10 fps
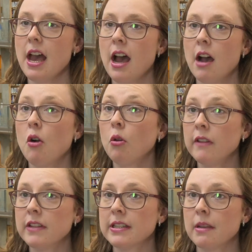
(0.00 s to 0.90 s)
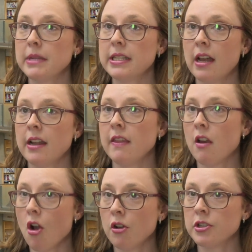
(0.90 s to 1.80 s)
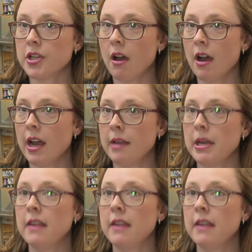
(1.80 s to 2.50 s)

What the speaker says: All of this can be done in their own time,